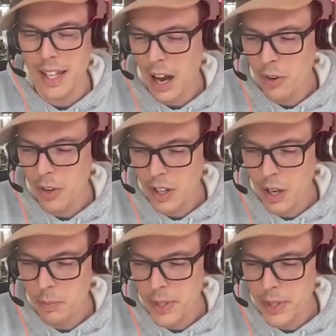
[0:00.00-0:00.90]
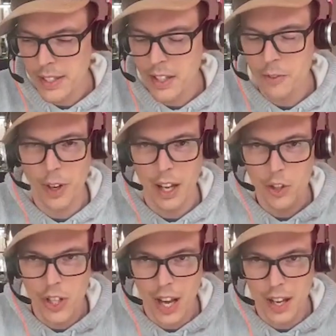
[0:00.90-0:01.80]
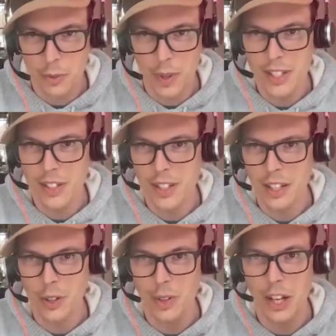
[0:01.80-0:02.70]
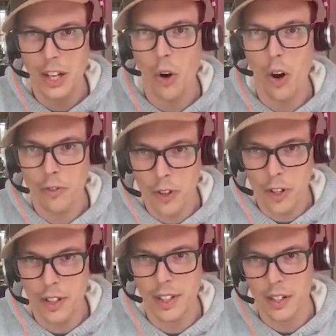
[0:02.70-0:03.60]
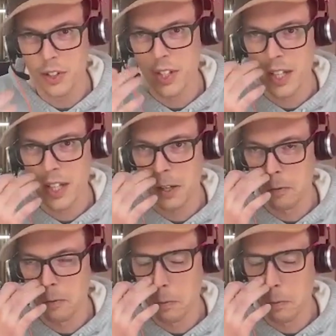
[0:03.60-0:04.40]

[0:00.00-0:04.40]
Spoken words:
It's like, how do companies differentiate? What's the unique offer that you're seeing